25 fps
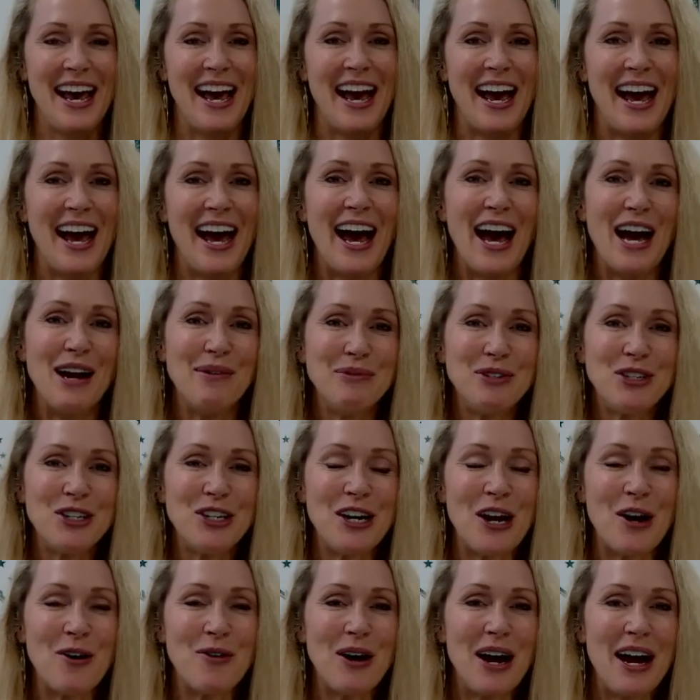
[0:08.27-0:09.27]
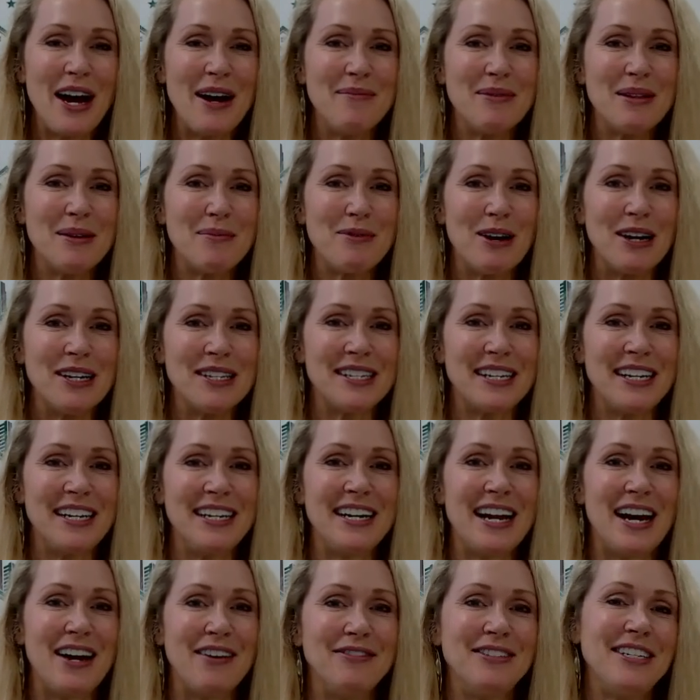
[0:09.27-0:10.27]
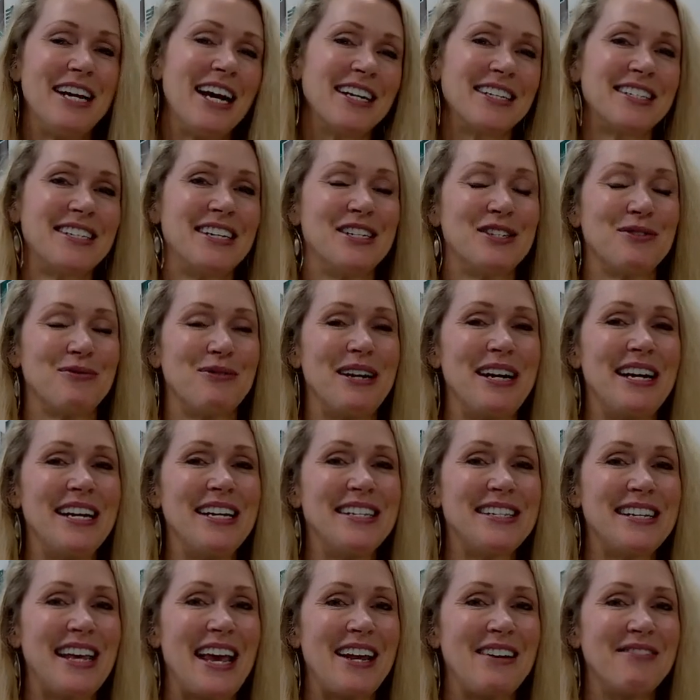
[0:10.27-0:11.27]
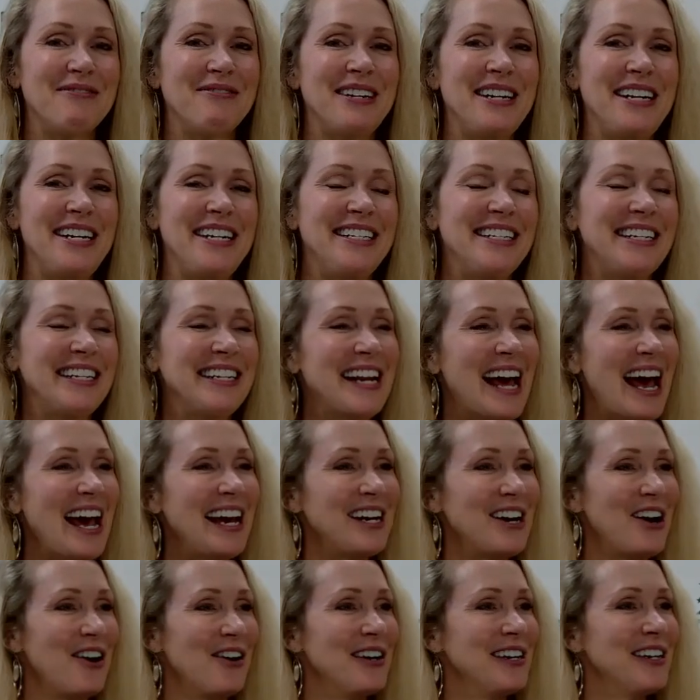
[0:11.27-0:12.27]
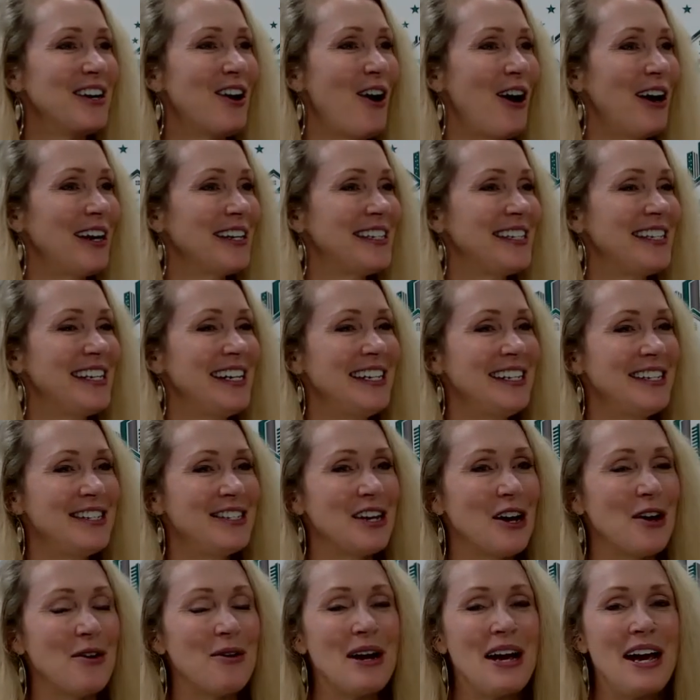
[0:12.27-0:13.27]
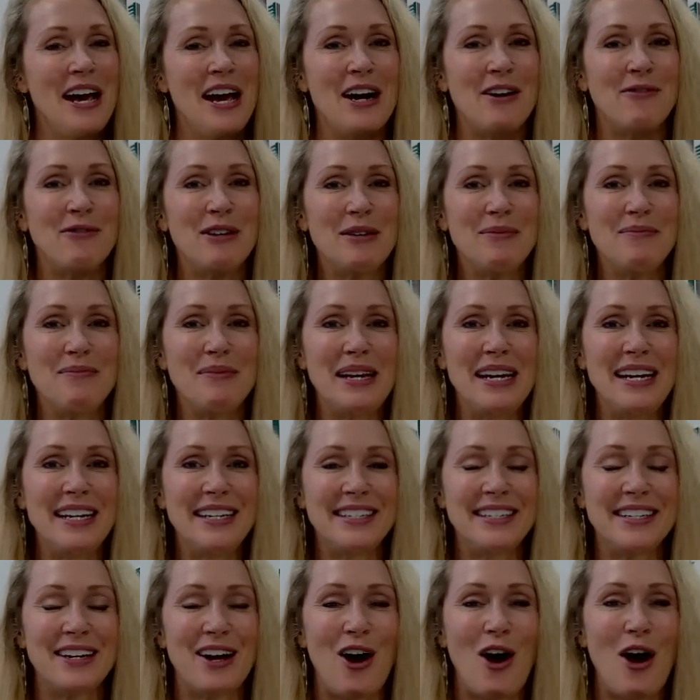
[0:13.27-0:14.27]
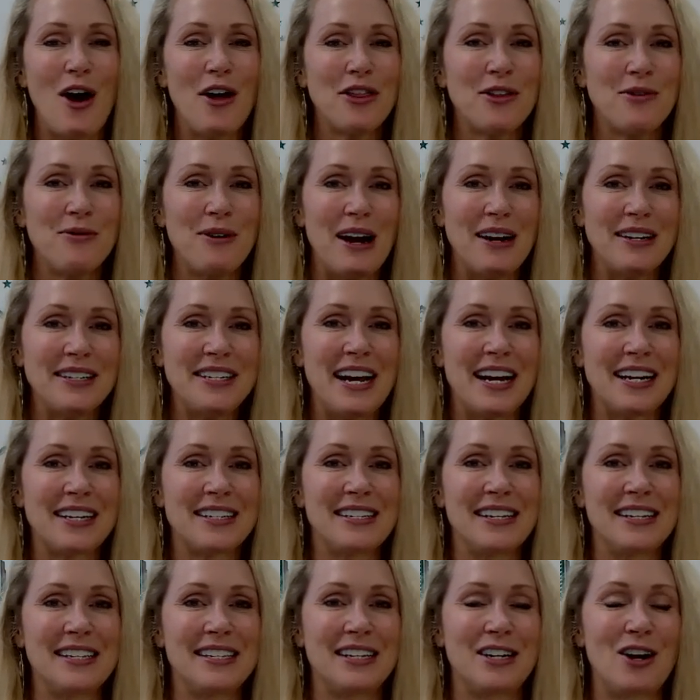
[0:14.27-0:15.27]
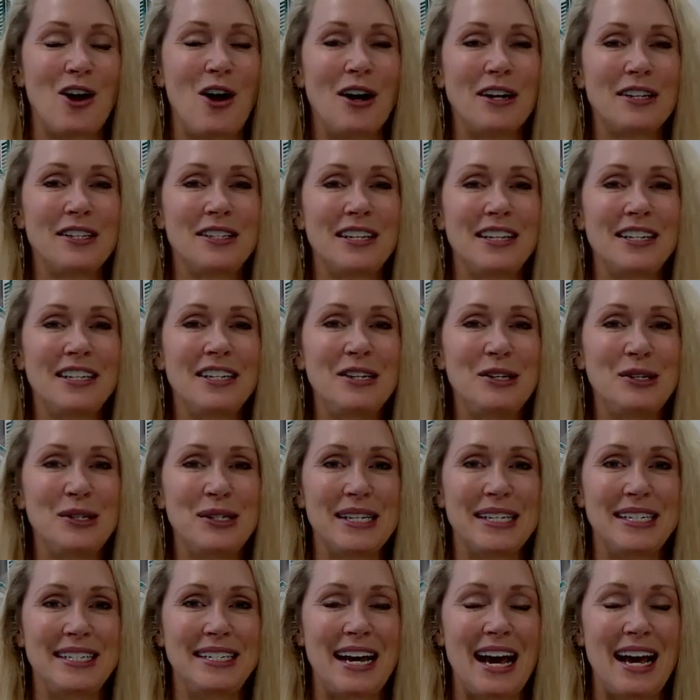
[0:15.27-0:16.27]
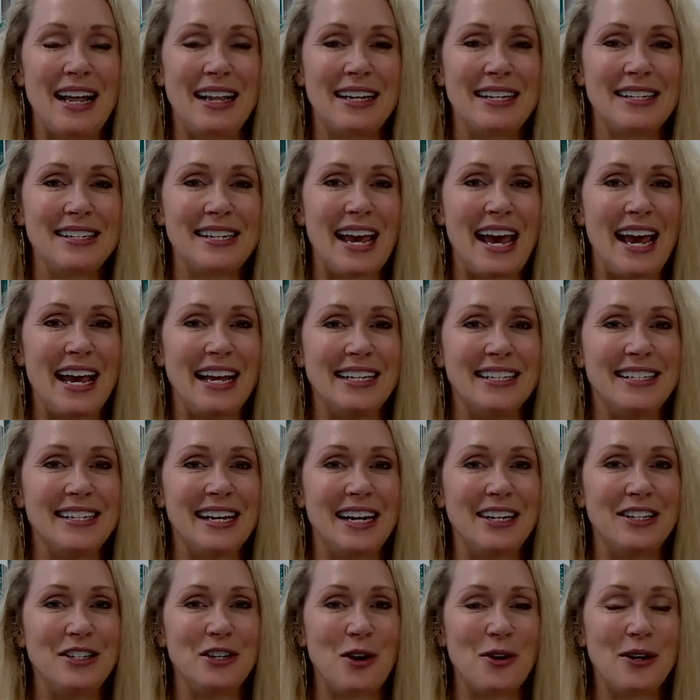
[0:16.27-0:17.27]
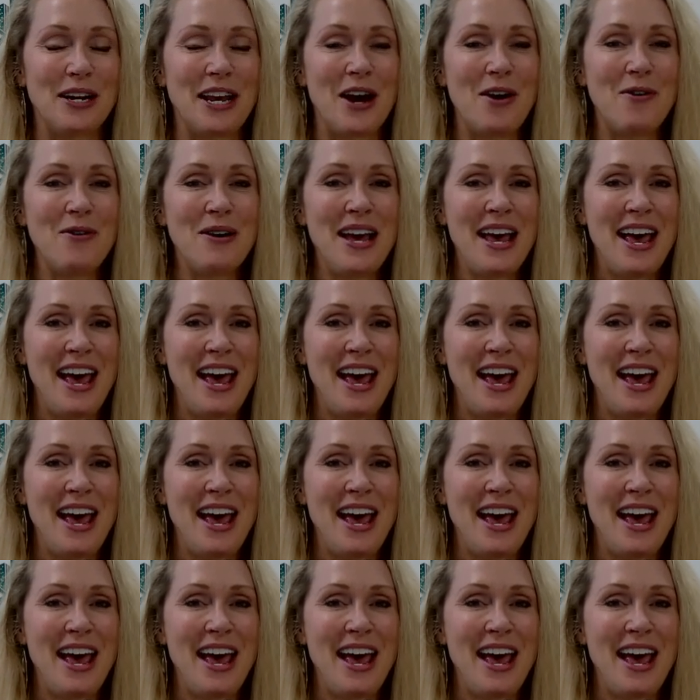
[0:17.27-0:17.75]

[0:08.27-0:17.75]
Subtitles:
I'm Shanoa. I'm the president of Texas REIAs, and we tonight are in Austin. So we meet all throughout Texas in Austin, Houston, Dallas, and San Antonio.